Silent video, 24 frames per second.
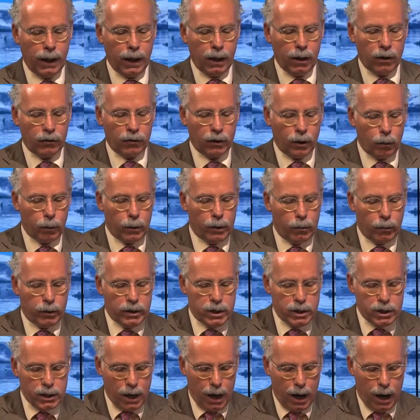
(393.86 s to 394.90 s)
So we, we
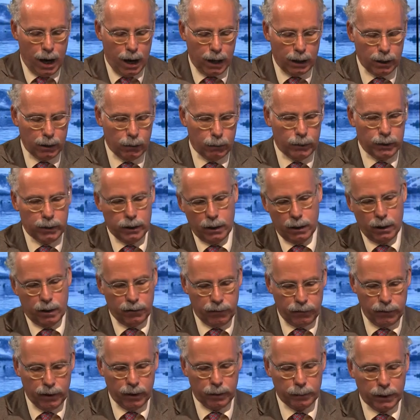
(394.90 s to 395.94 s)
shot, we did our
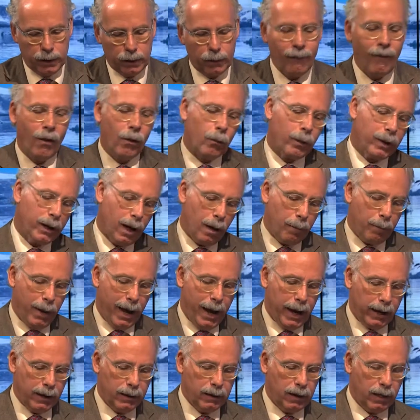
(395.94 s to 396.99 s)
filming, we got
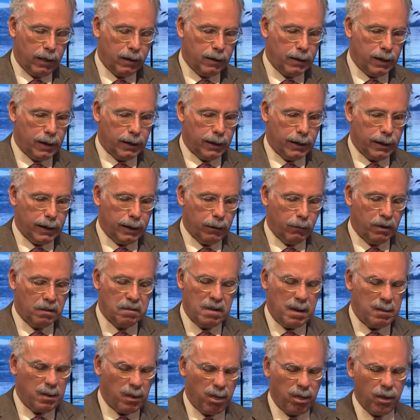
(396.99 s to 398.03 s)
back into the dinghy, we are
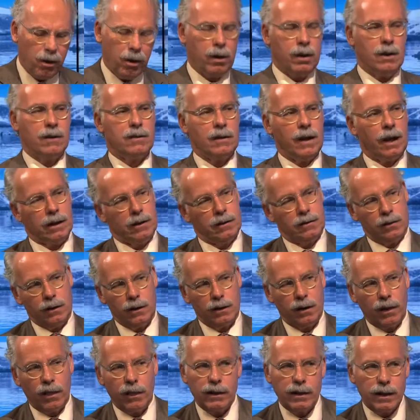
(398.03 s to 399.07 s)
maybe 30 seconds
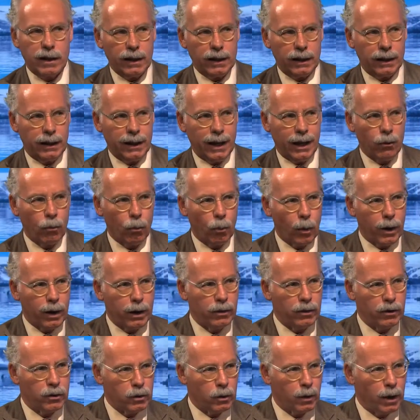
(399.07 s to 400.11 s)
into the dinghy, and where
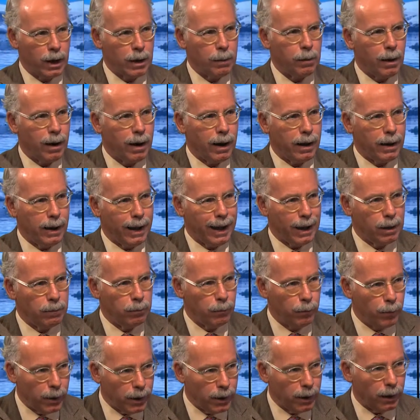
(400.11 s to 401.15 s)
the tripod
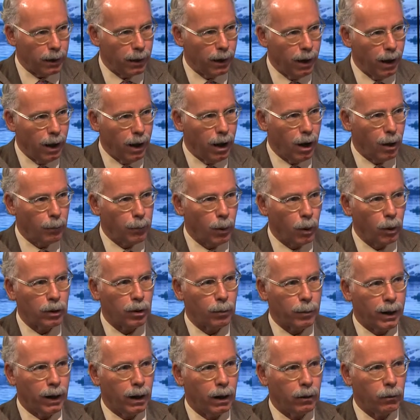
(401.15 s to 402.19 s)
had been, a polar
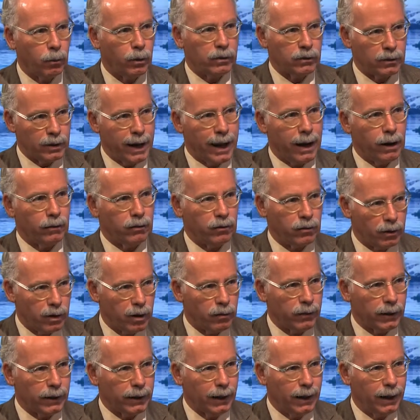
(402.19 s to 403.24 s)
bear was now sniffing.